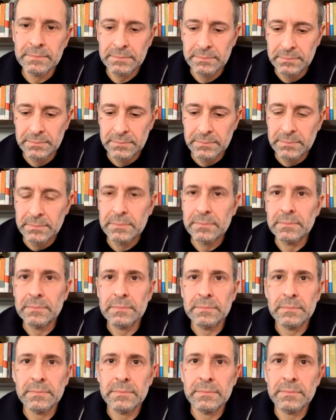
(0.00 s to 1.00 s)

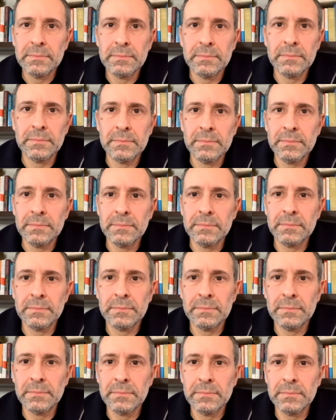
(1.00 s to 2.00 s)

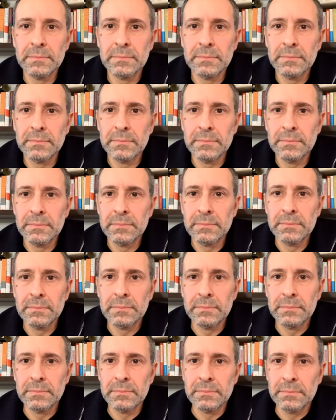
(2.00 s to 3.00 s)

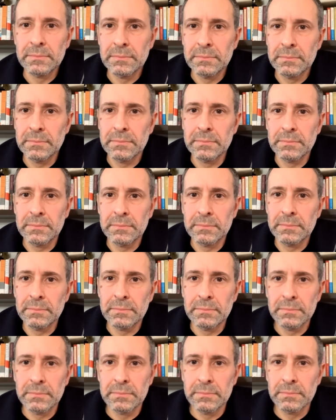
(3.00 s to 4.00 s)

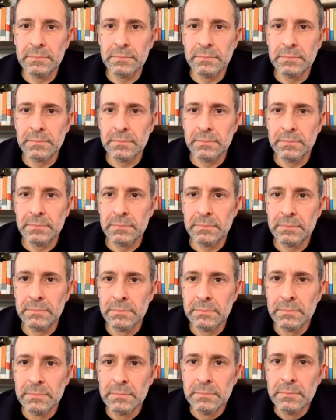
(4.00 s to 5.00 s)

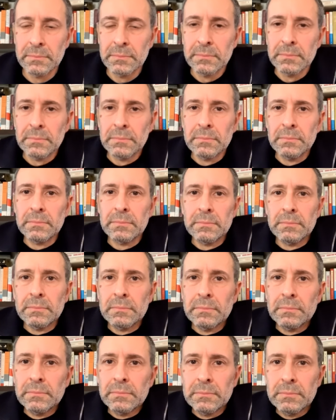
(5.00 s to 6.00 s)

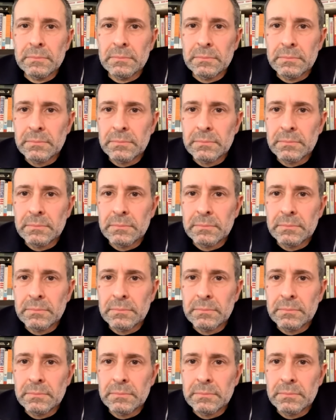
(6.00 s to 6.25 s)
The person shown says nothing.